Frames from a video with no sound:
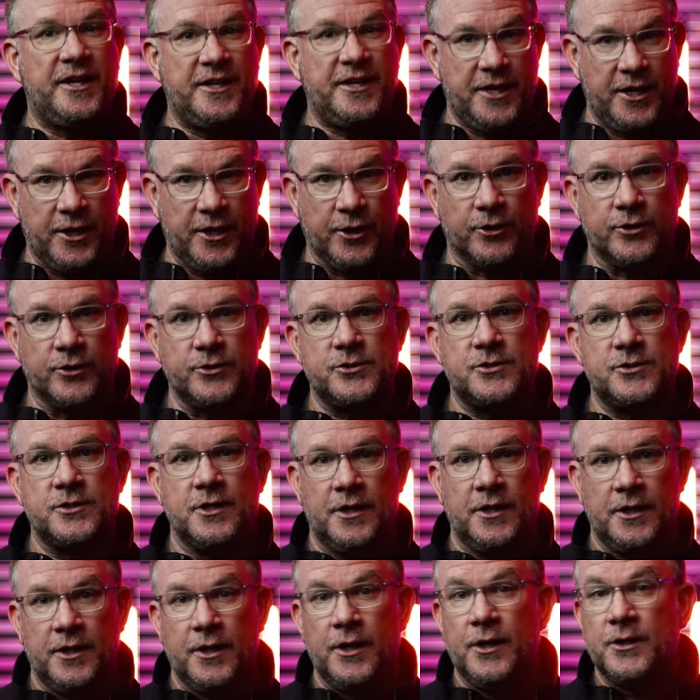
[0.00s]
years
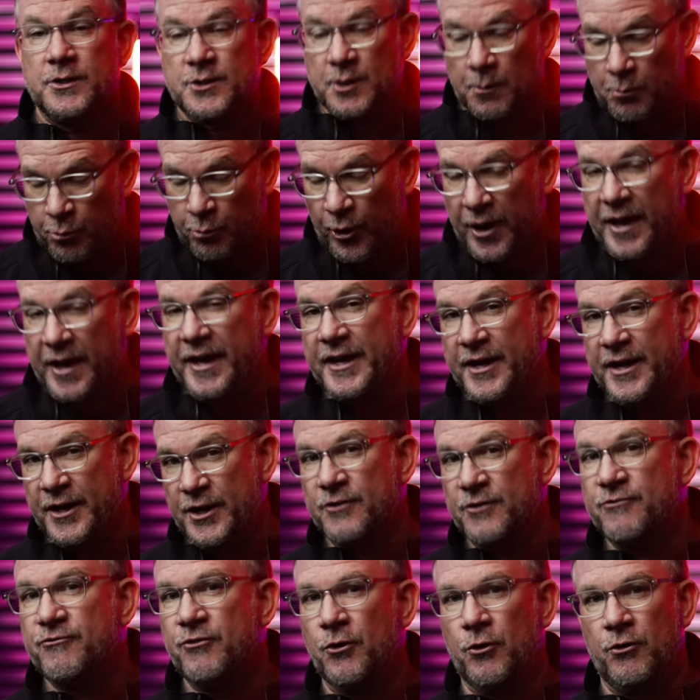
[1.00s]
to bring it
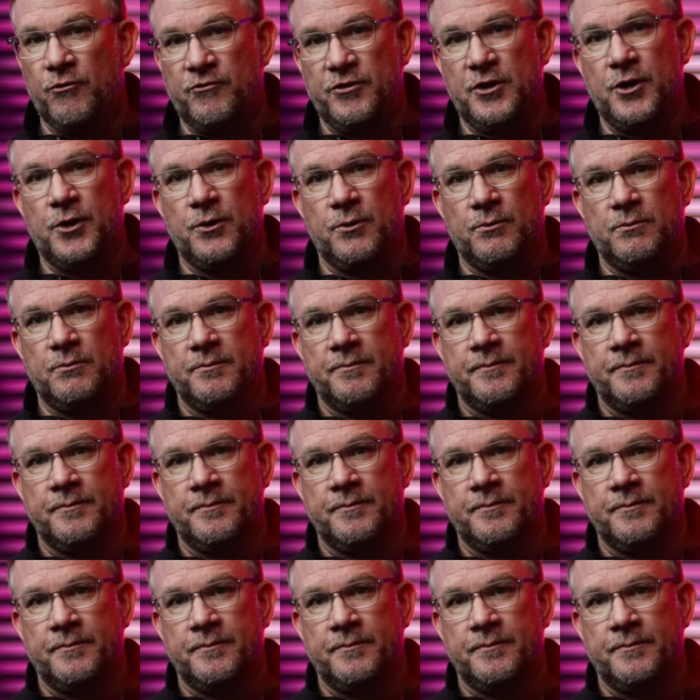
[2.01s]
into full view.